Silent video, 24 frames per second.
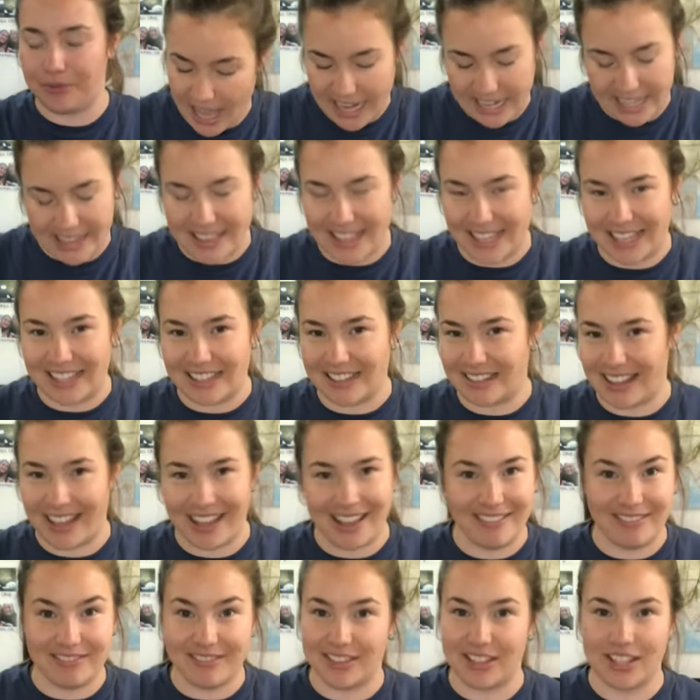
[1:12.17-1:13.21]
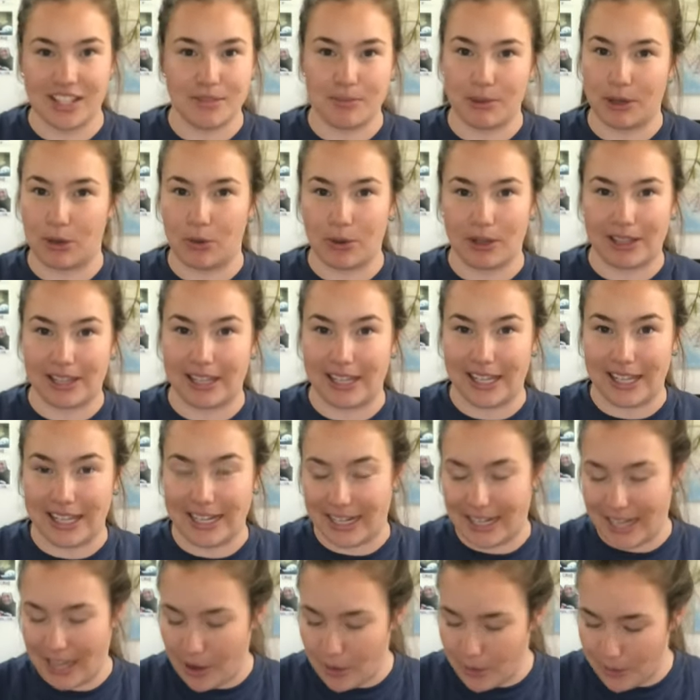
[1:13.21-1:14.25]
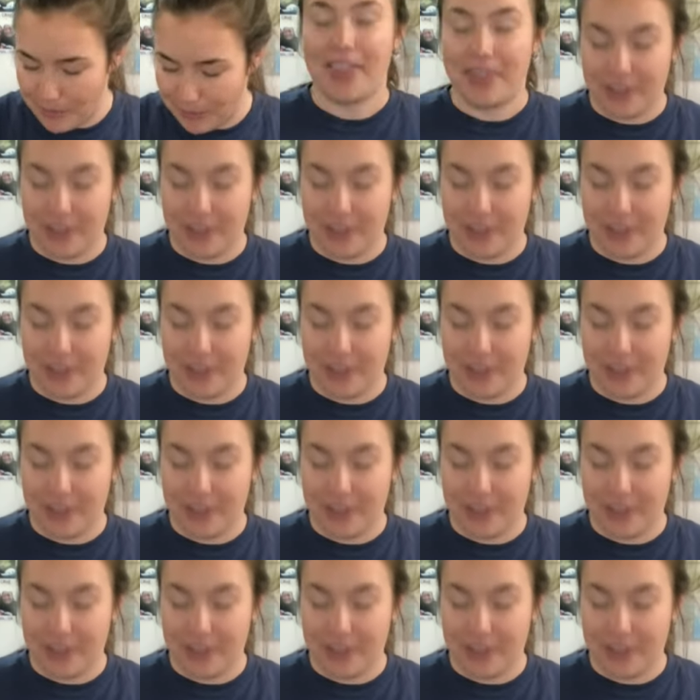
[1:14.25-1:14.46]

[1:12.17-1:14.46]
anything that needs to be quickly in and out.